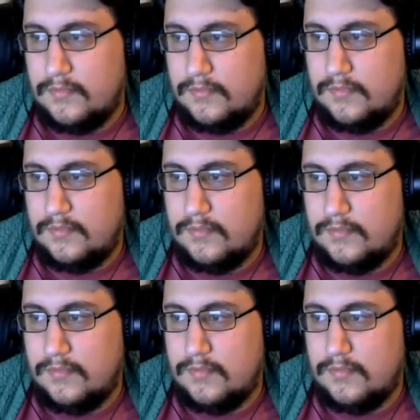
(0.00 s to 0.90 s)

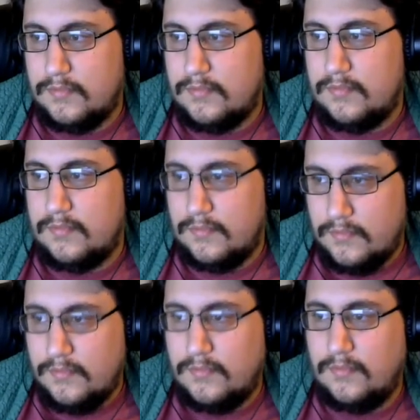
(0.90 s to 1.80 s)

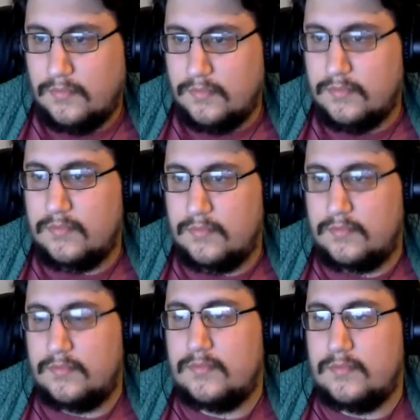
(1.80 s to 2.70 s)

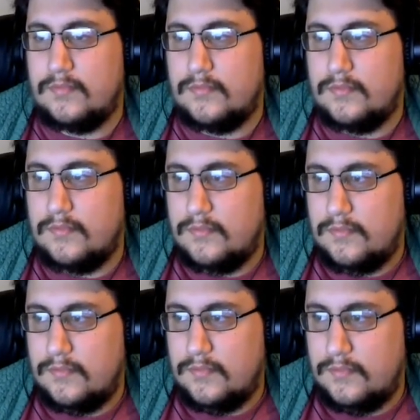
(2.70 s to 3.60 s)

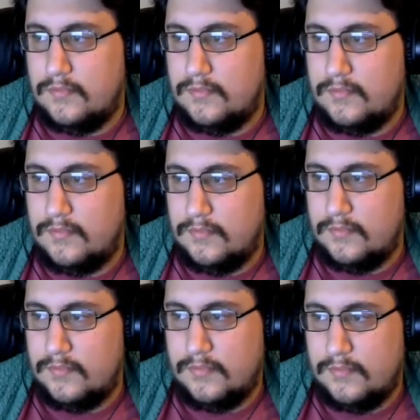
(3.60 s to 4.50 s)

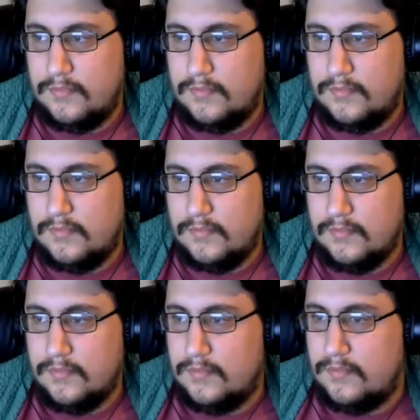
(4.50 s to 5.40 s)

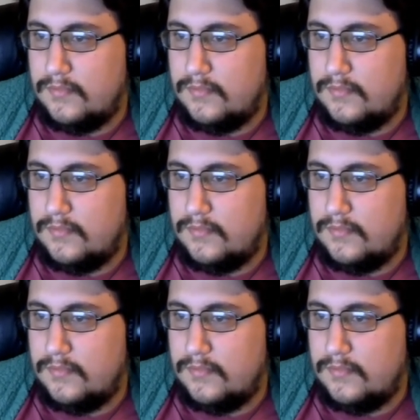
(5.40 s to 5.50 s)
This person isn't speaking.